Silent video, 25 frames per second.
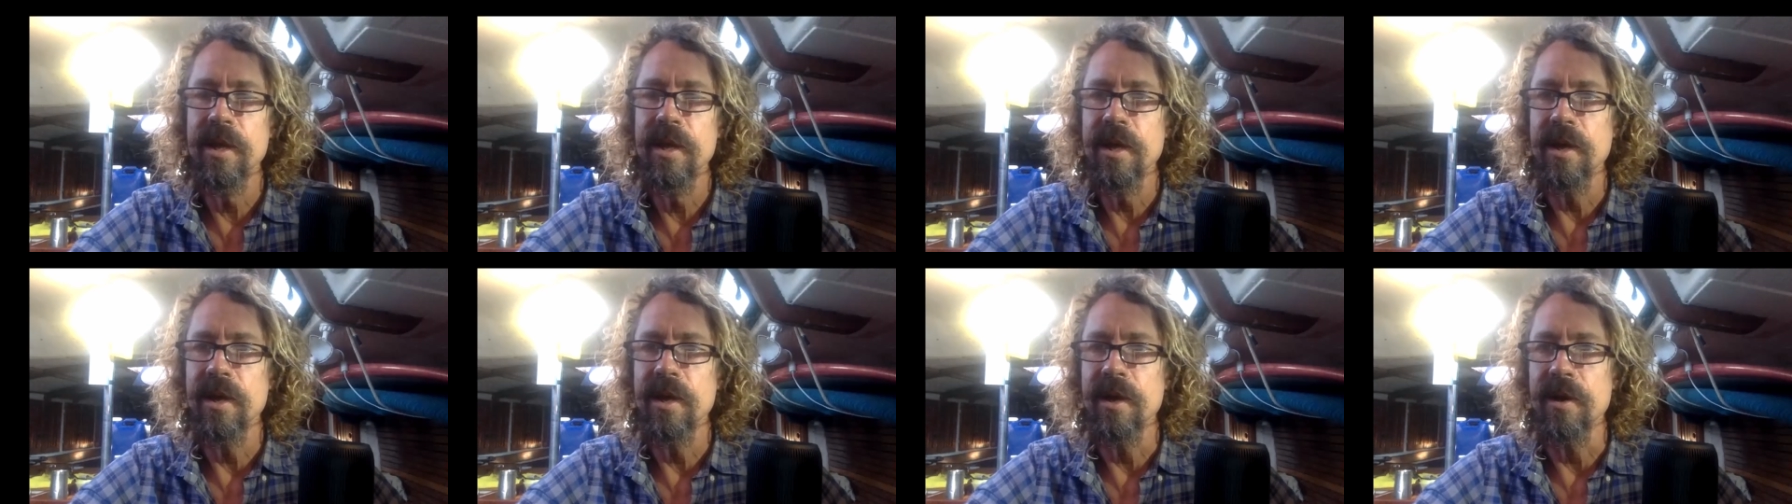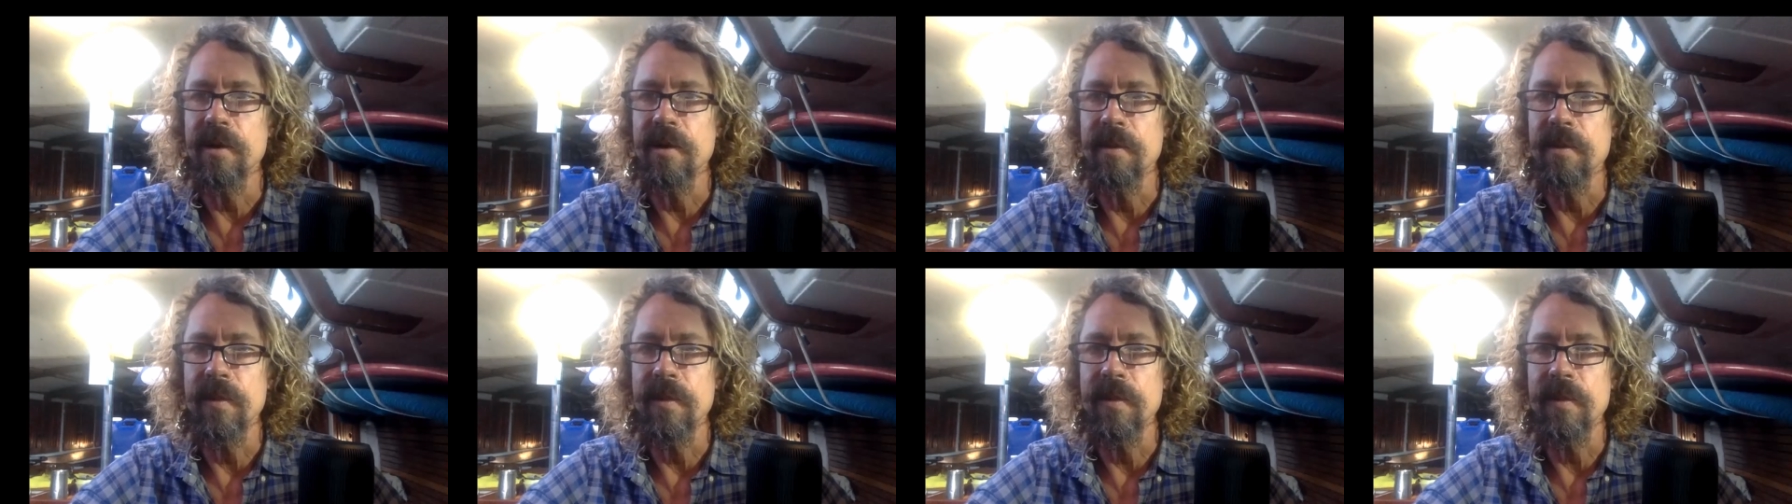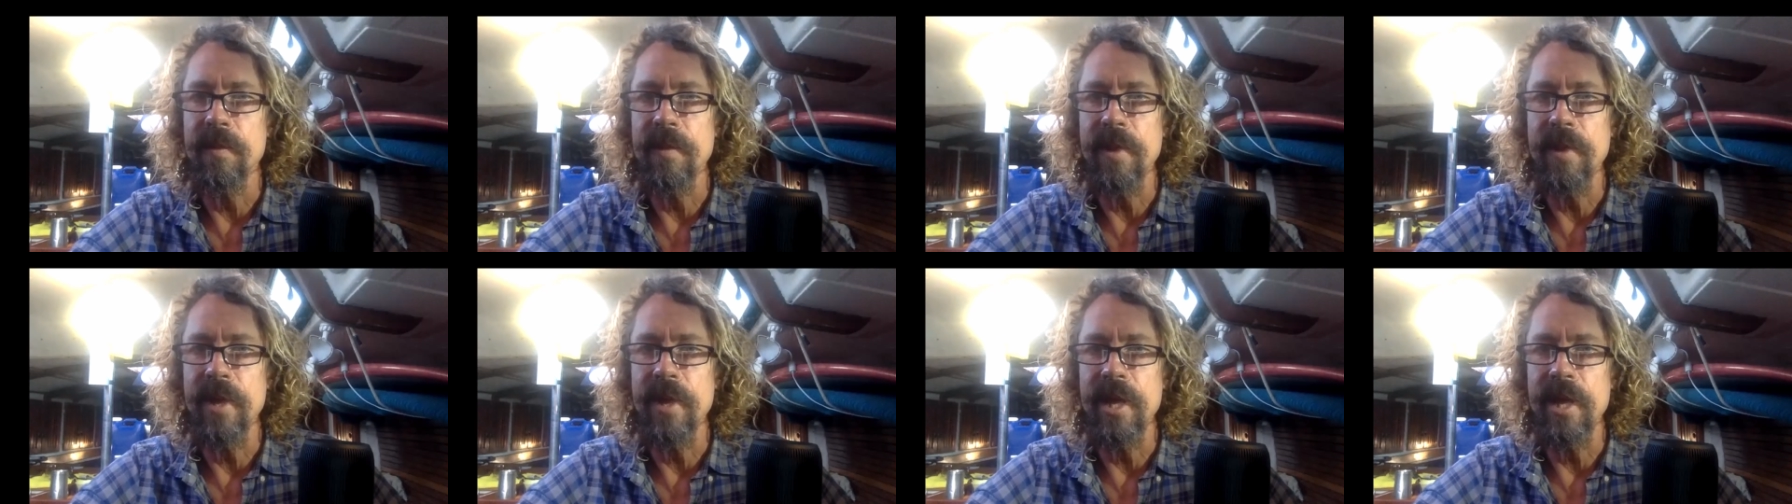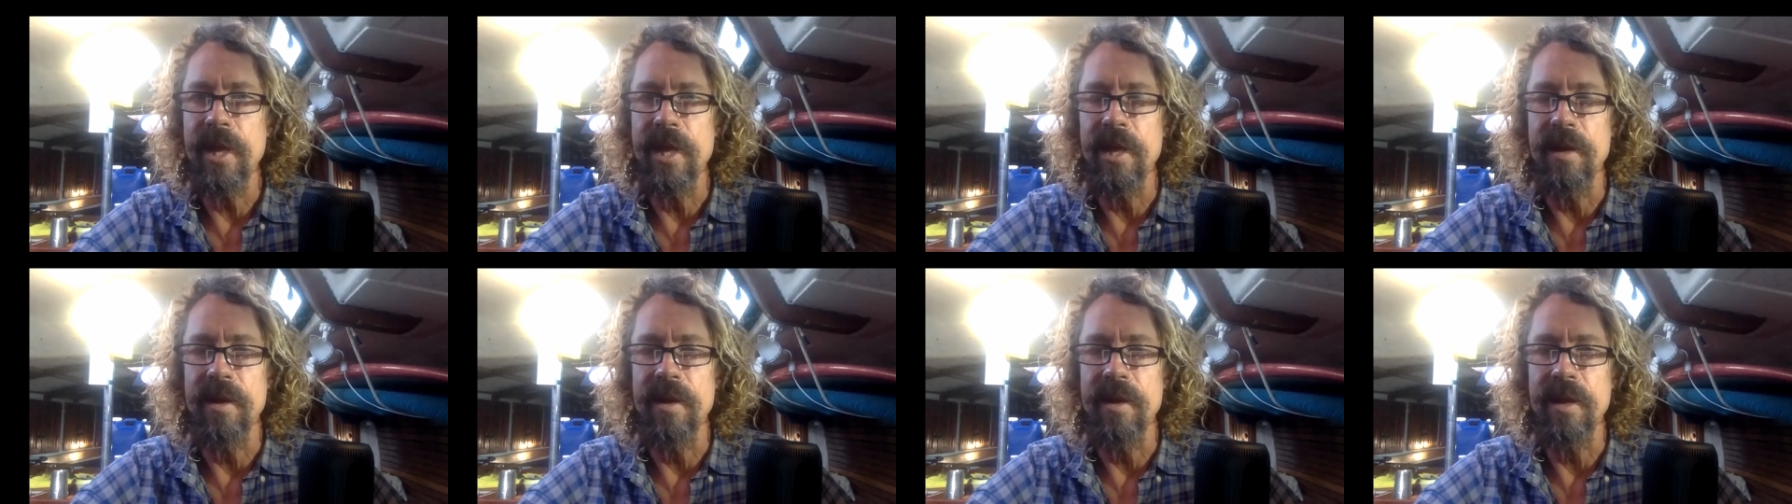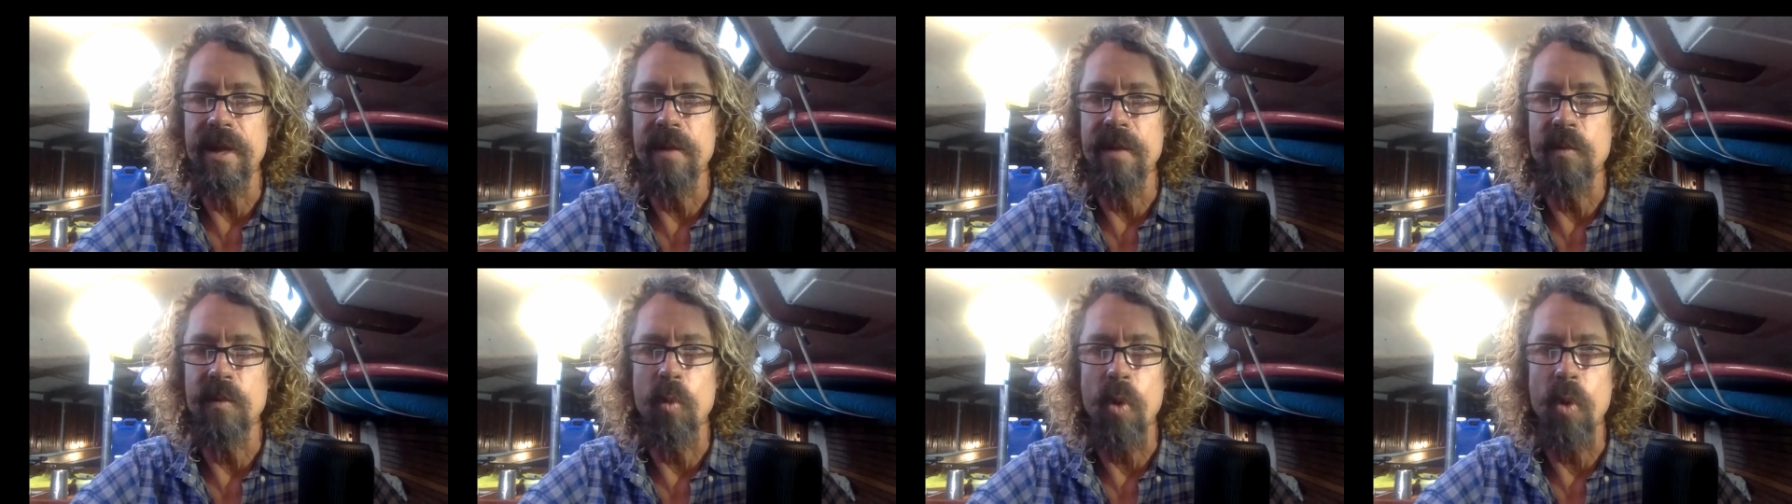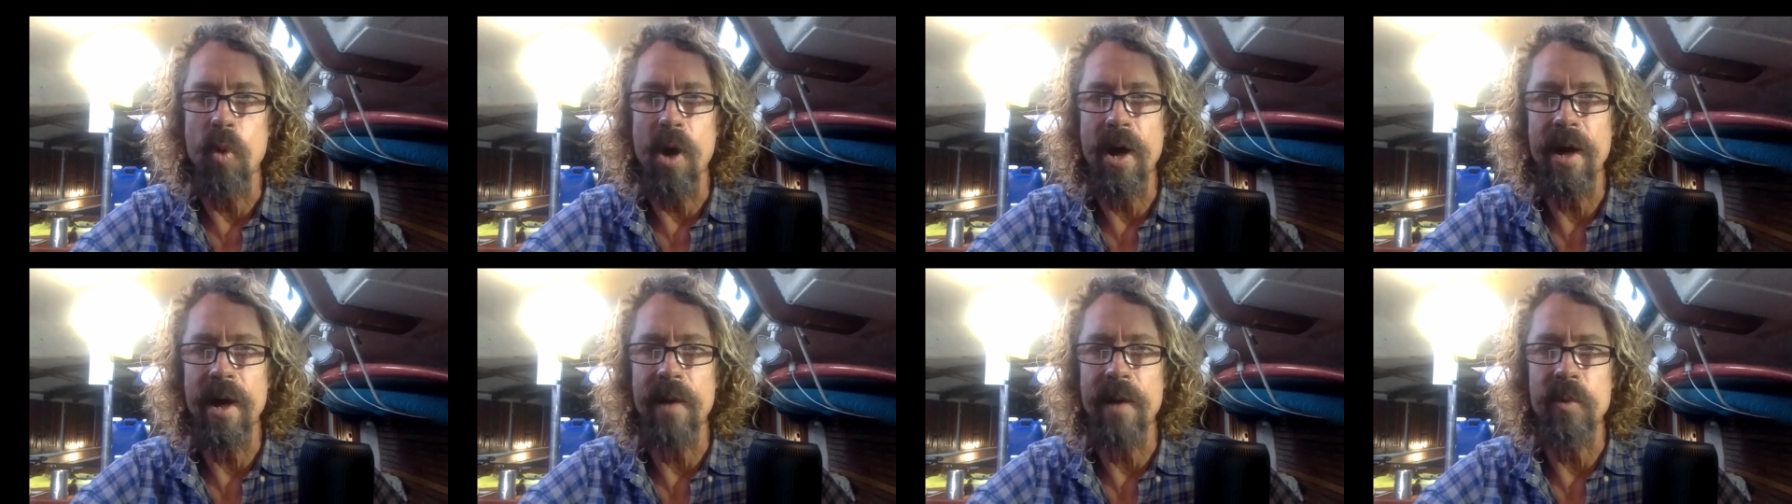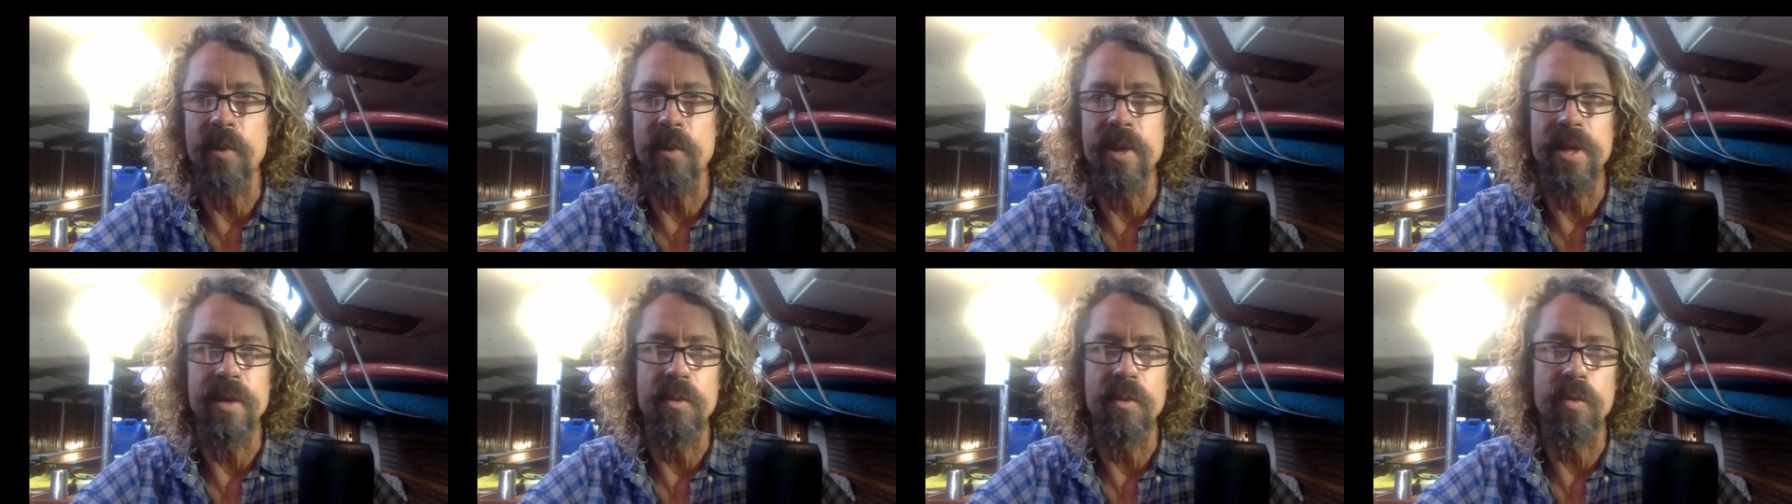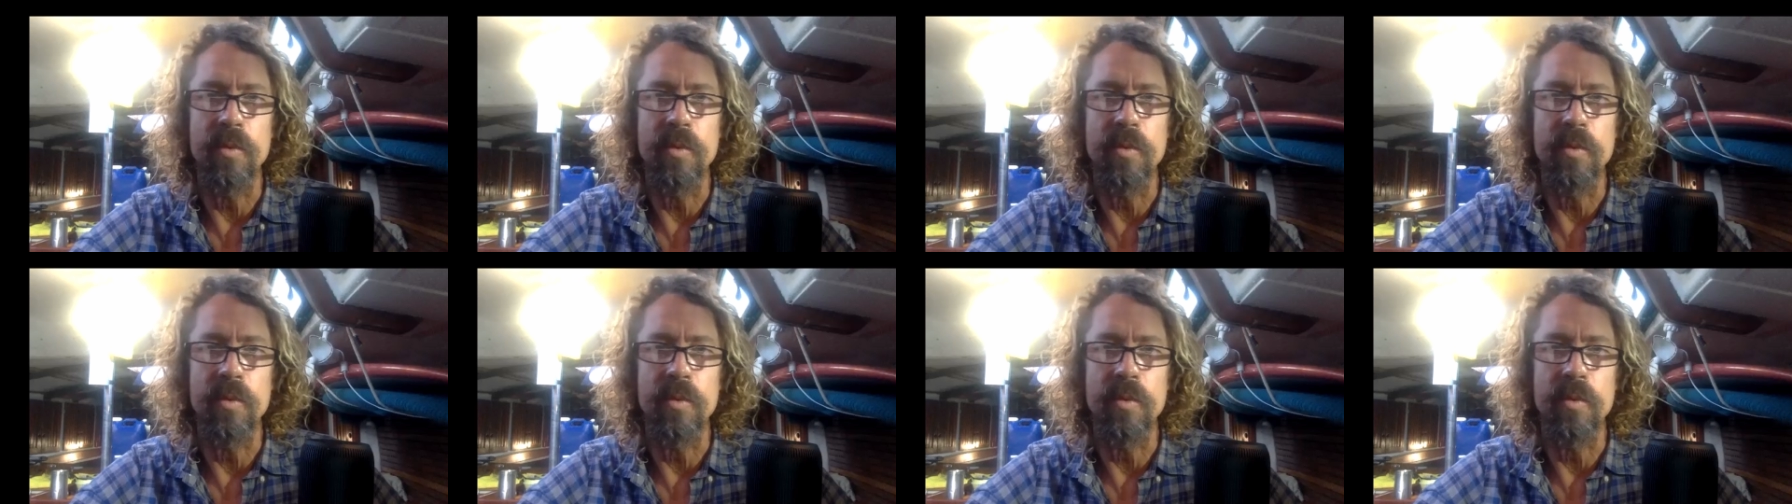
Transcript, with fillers: um, and and why we